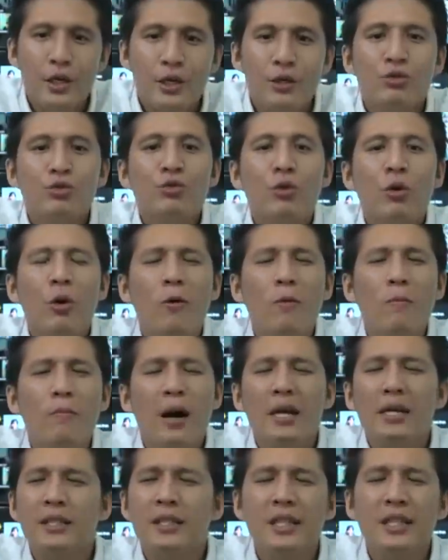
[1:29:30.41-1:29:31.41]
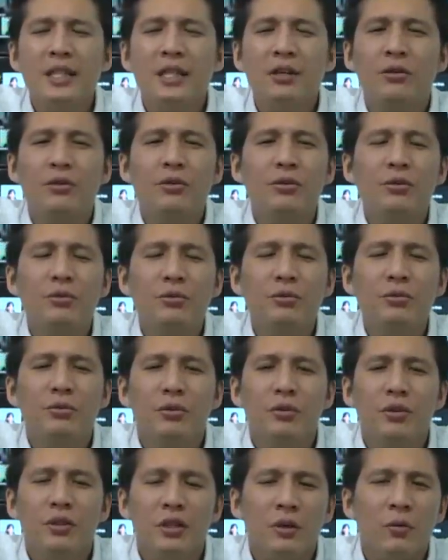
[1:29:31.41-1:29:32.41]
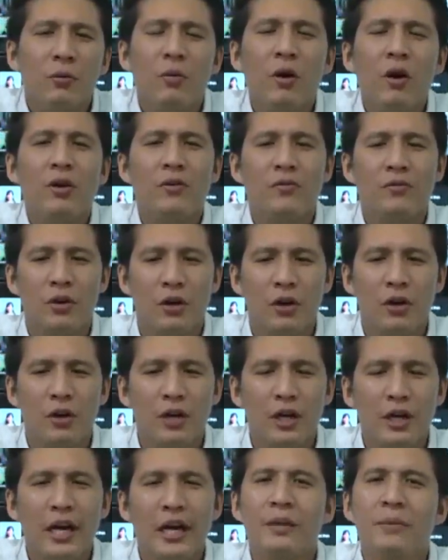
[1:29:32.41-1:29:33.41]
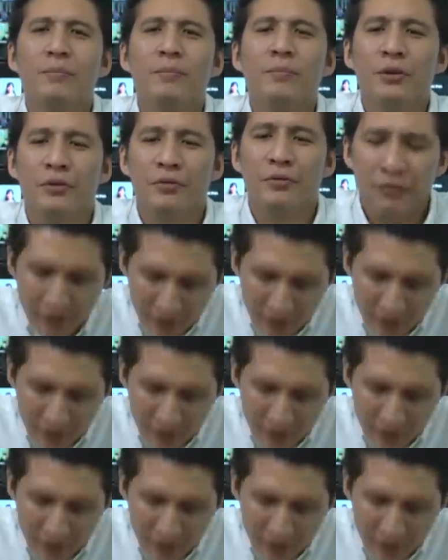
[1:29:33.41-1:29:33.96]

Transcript: so mightily grew the word of god and prevail